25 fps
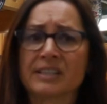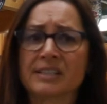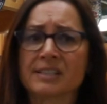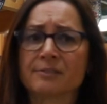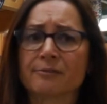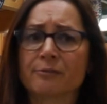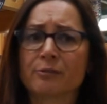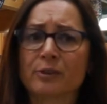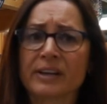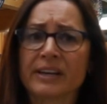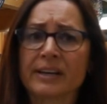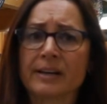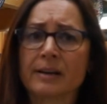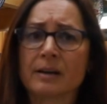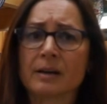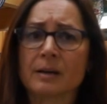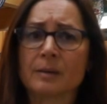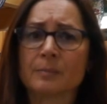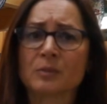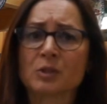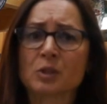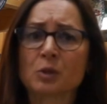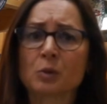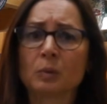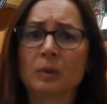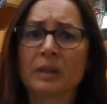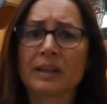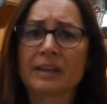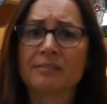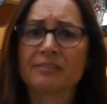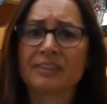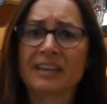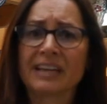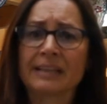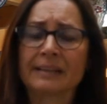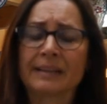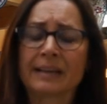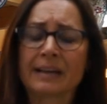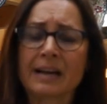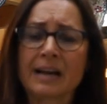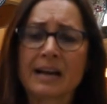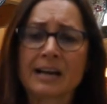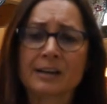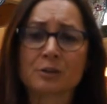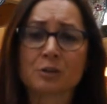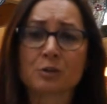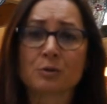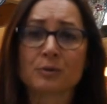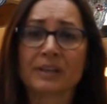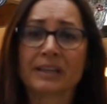his freedom to live in the
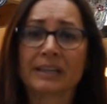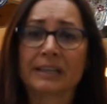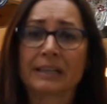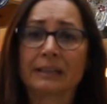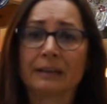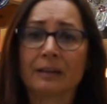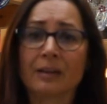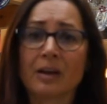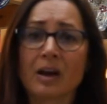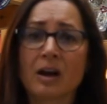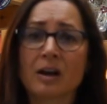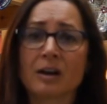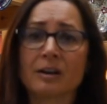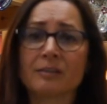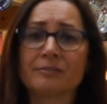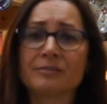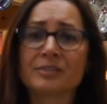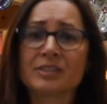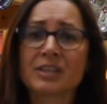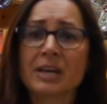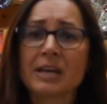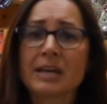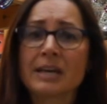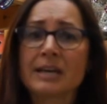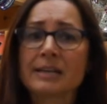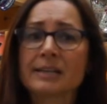country he loved,